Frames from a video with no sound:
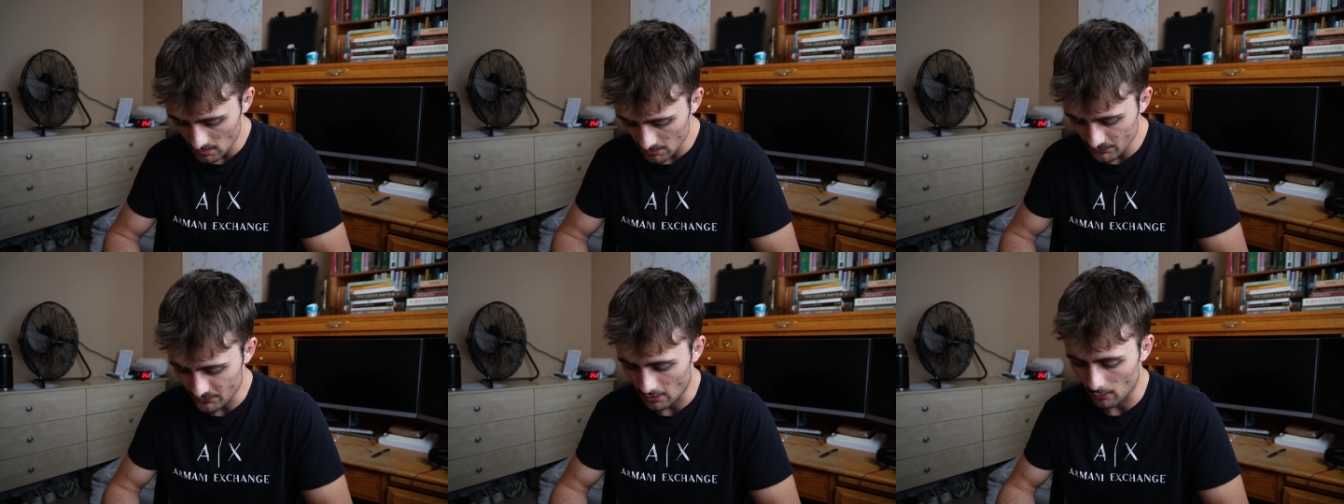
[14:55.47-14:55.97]

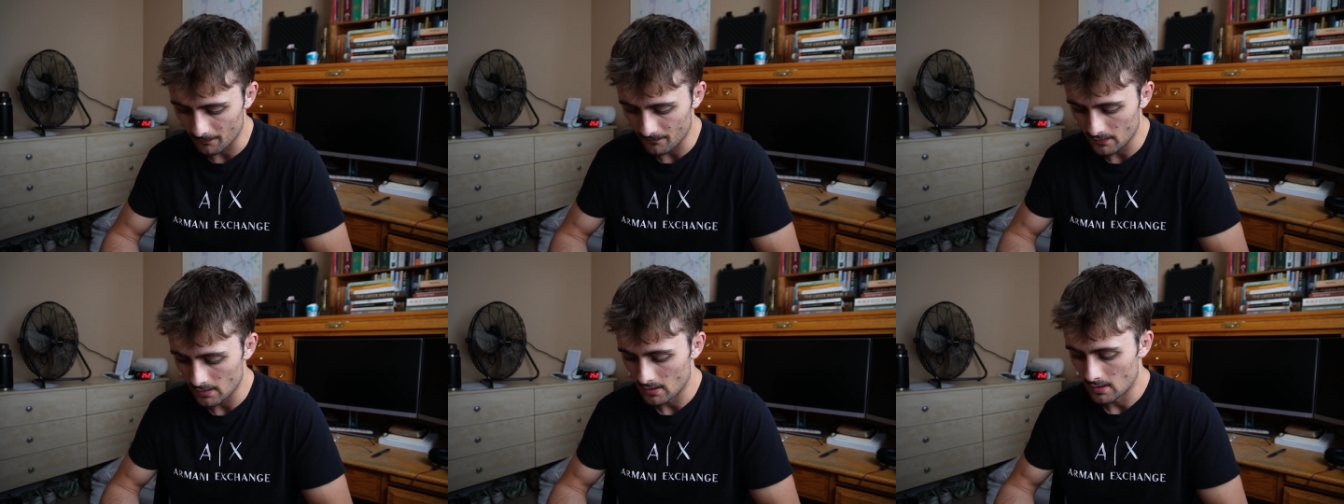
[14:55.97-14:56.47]
So,
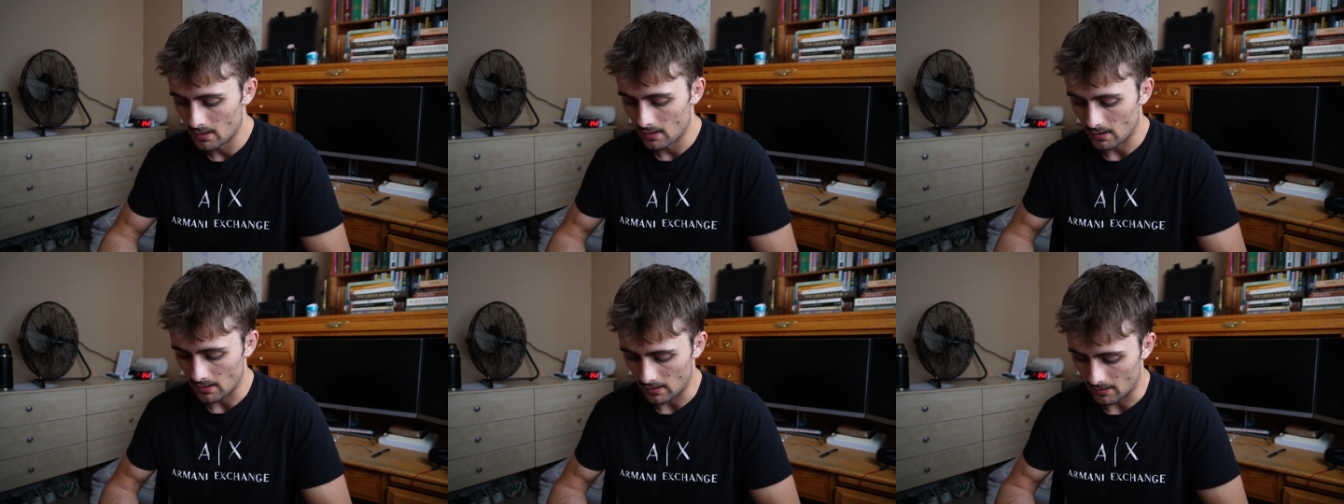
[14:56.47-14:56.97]

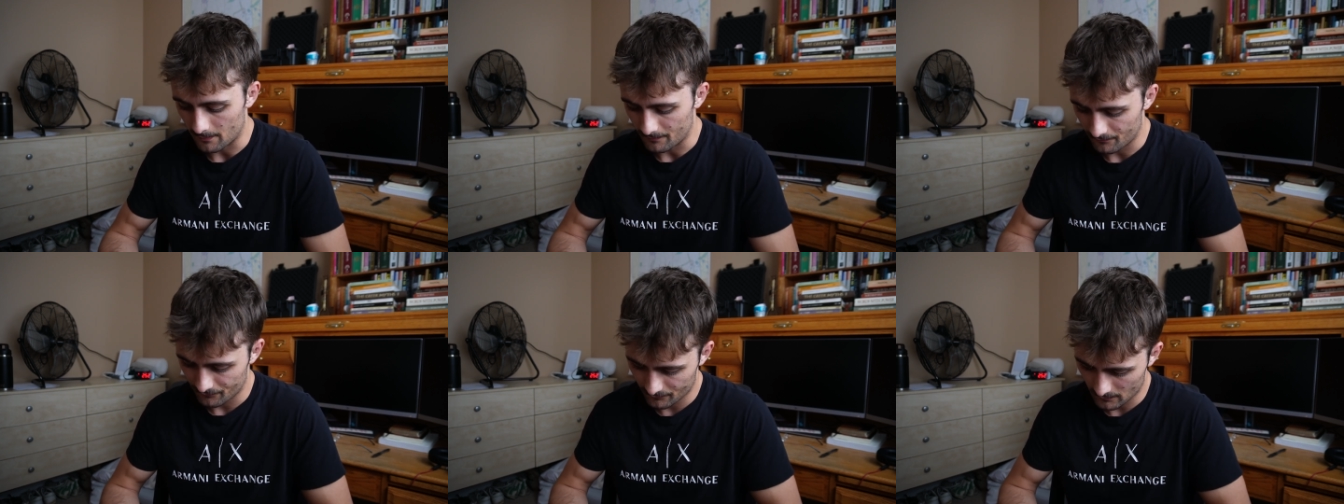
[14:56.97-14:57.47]
and
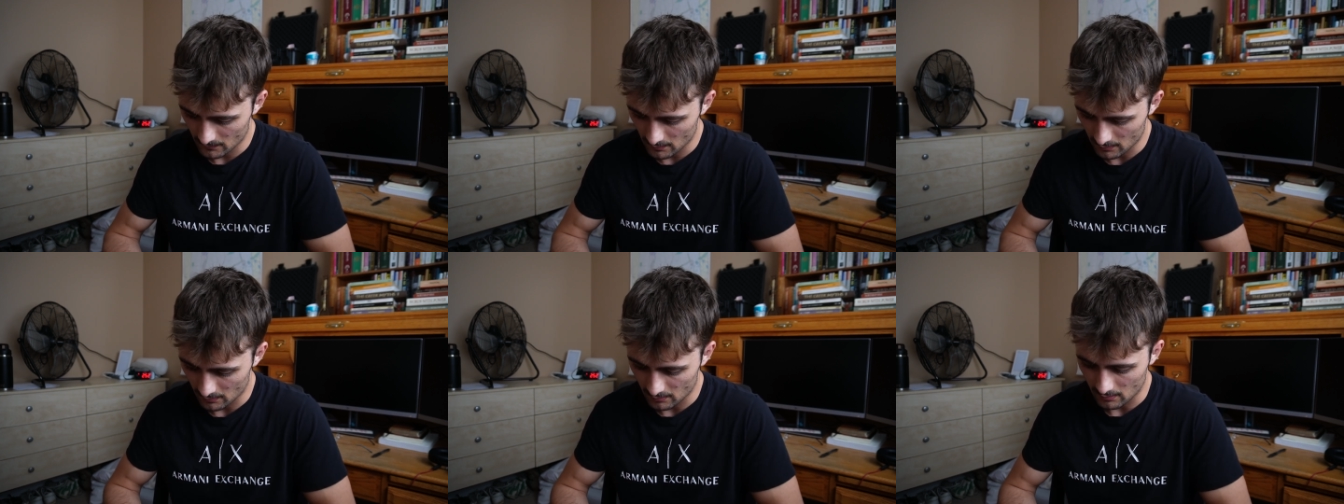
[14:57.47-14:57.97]

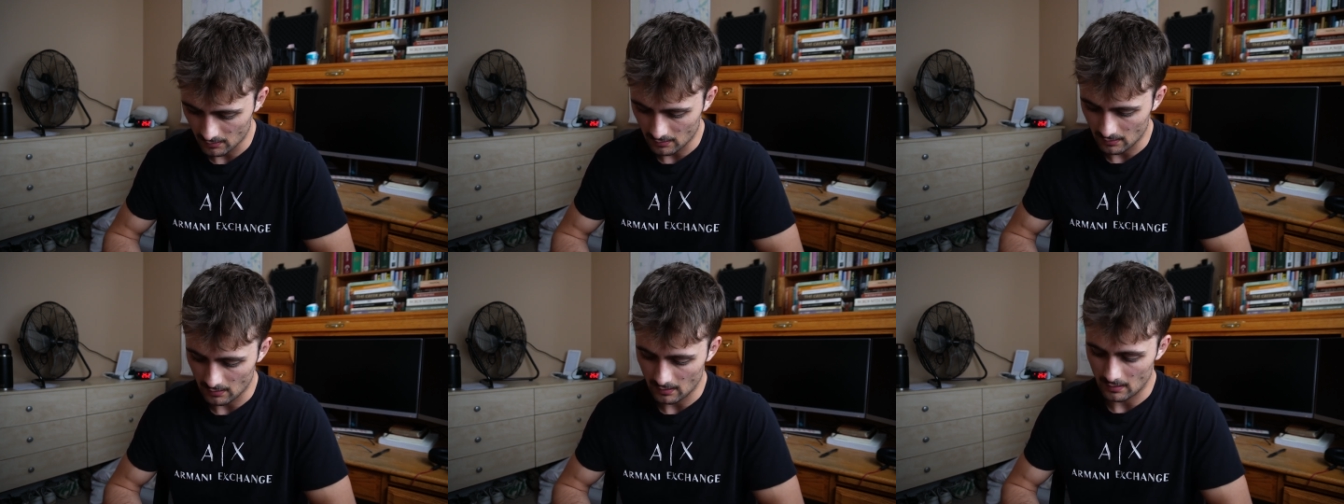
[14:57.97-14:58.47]

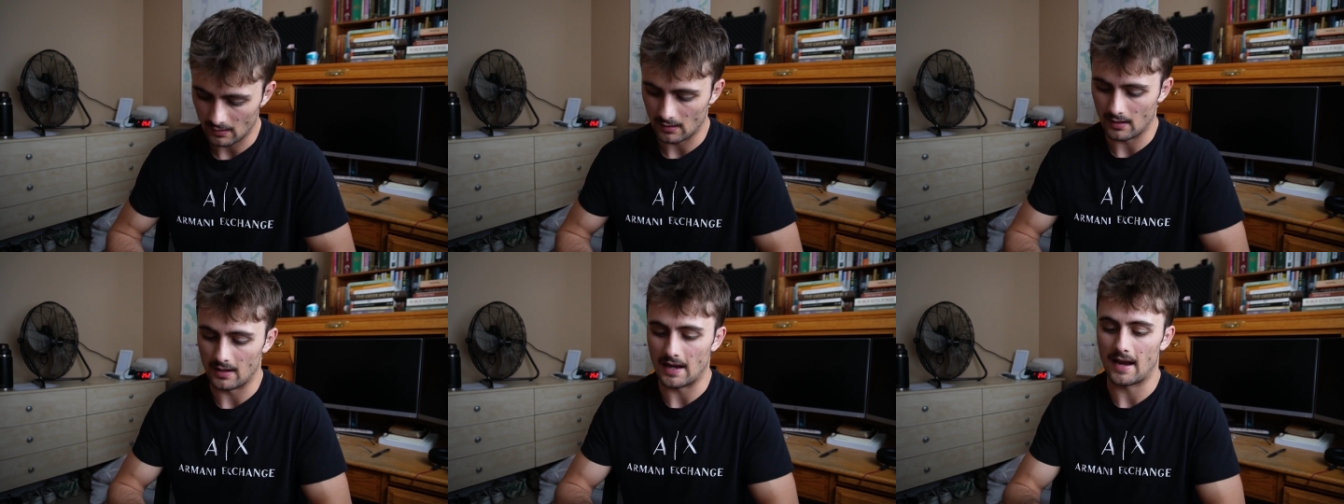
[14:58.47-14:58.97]

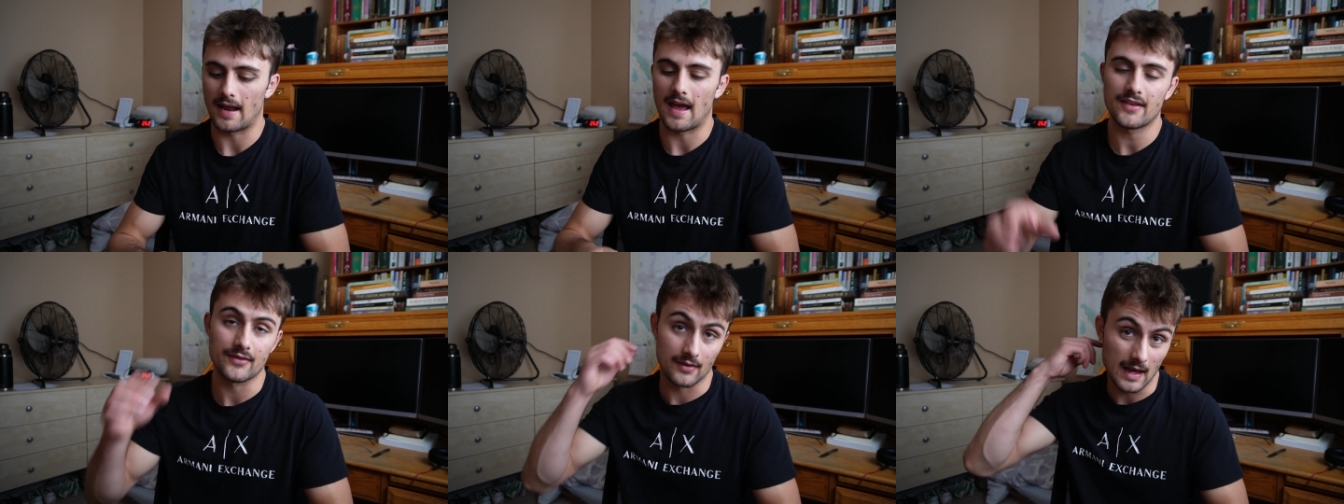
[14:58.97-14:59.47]

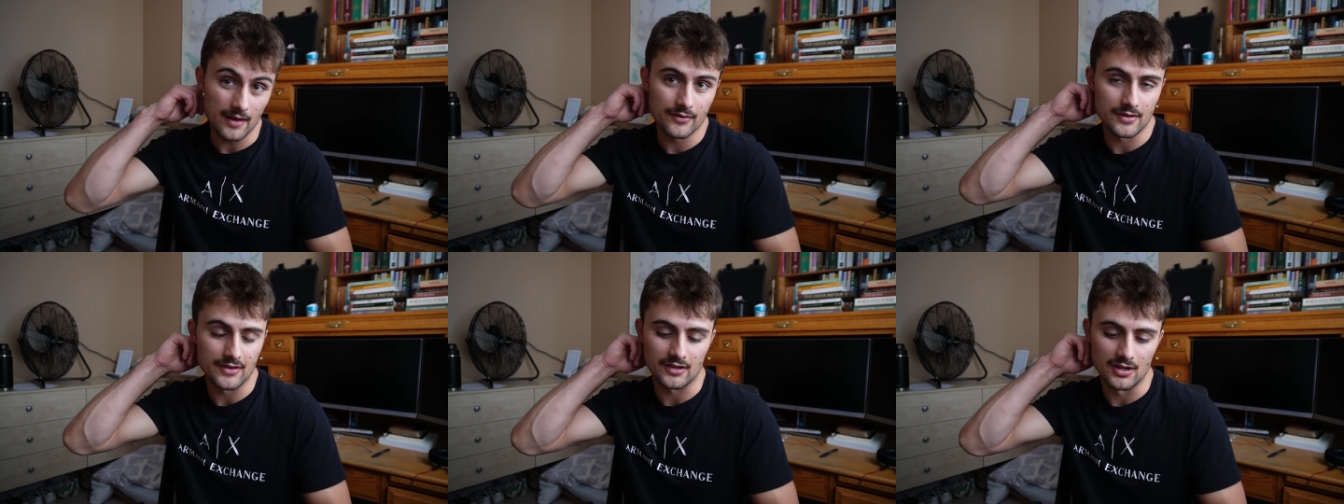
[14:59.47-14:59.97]
as
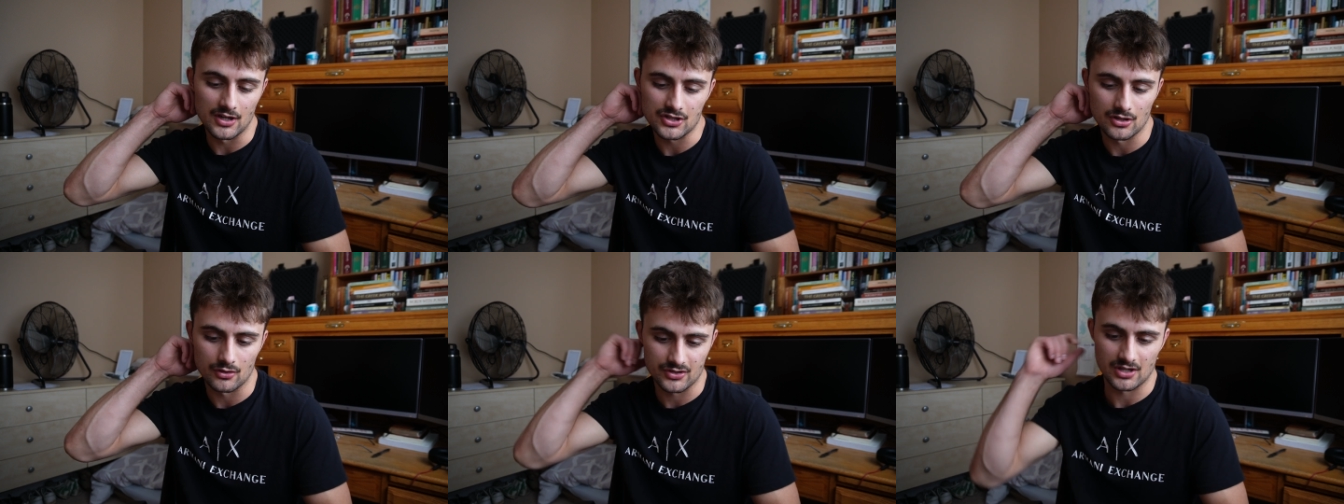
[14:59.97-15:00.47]
these
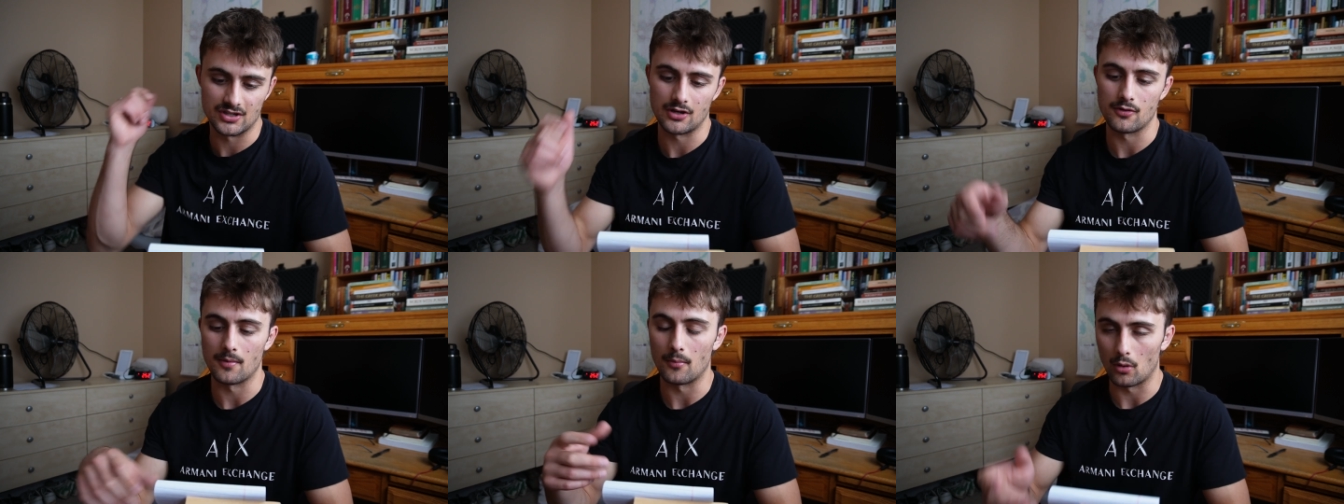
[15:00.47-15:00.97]
conditioners
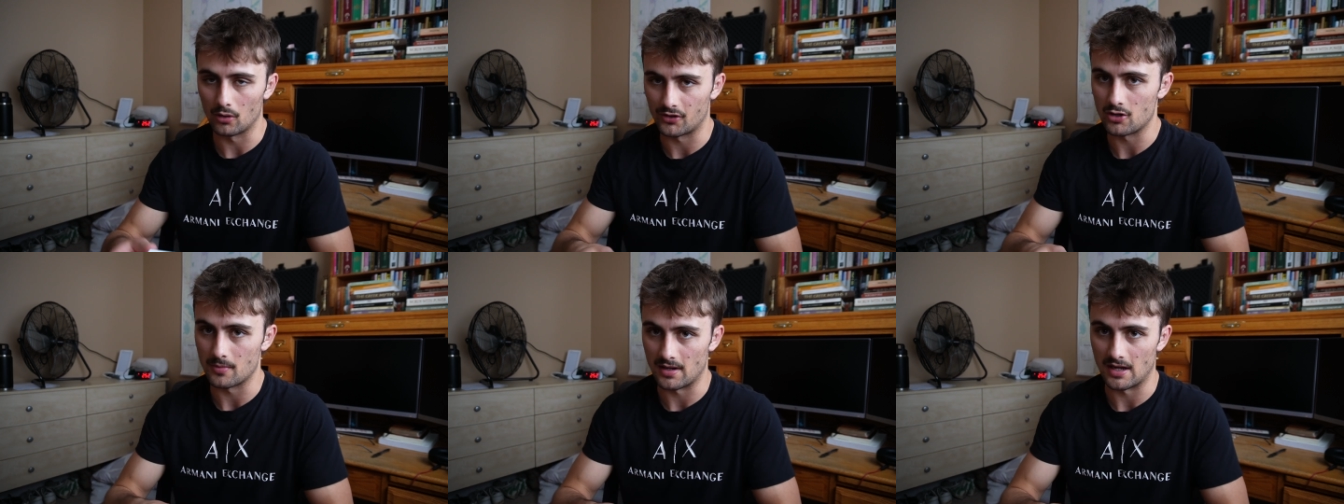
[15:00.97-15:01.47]
continue to mold
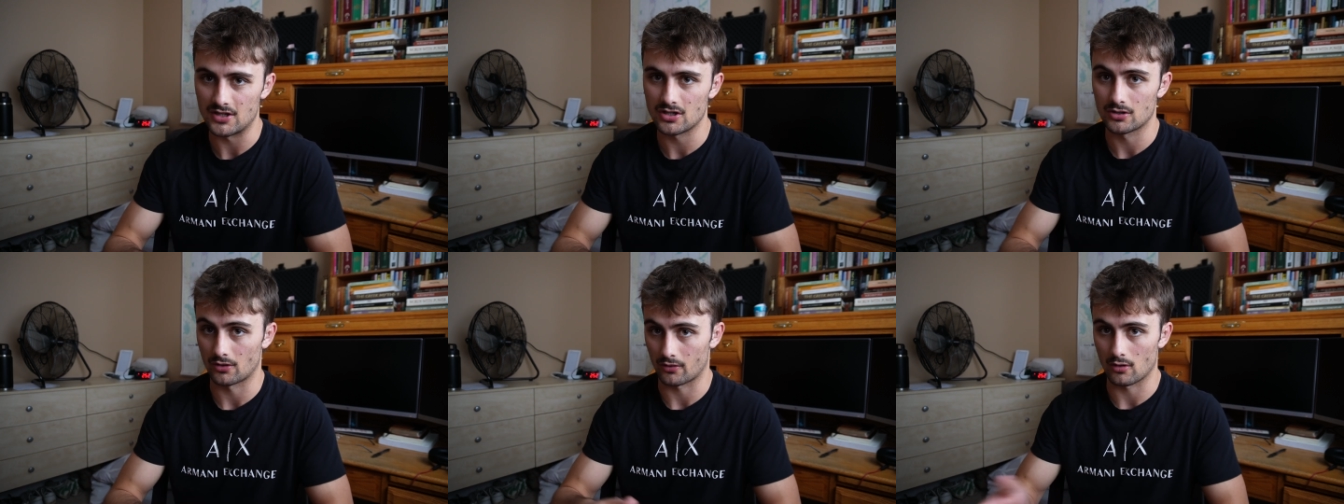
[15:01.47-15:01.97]
human
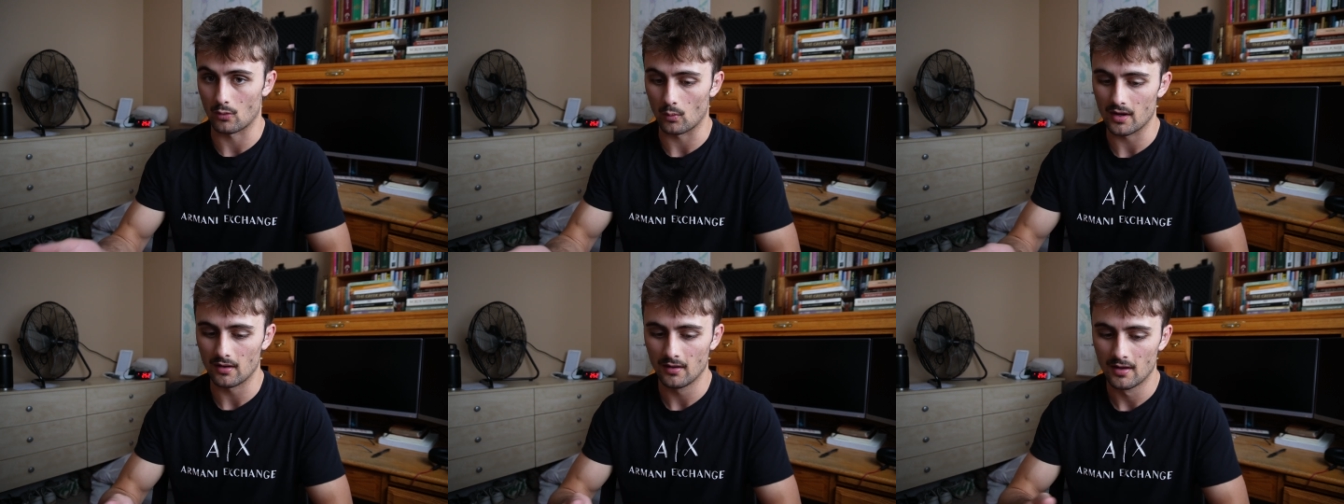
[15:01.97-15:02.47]
nature to their own
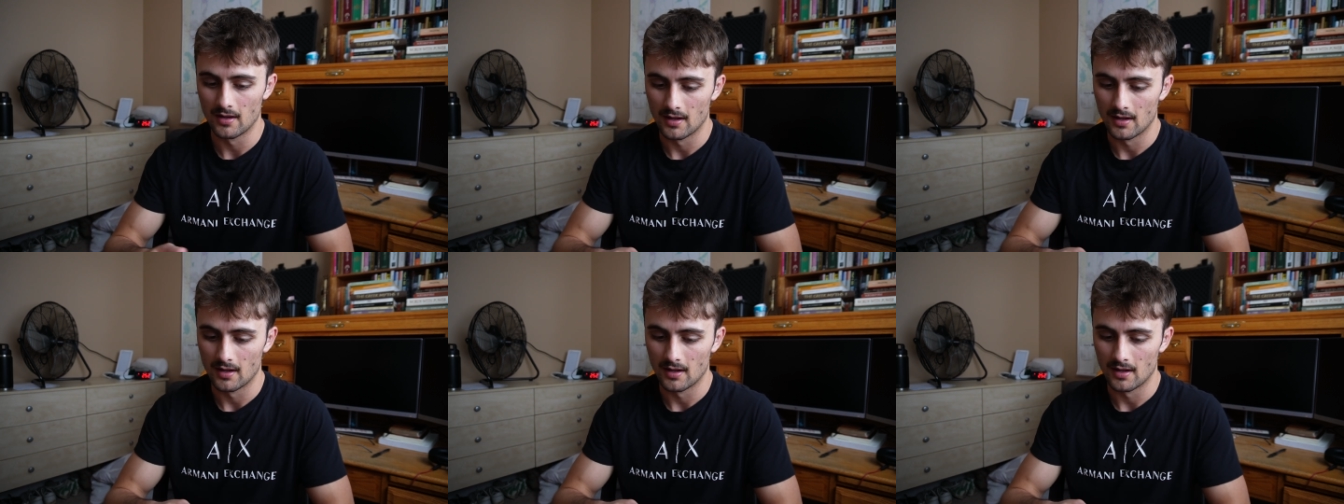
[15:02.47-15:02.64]
will,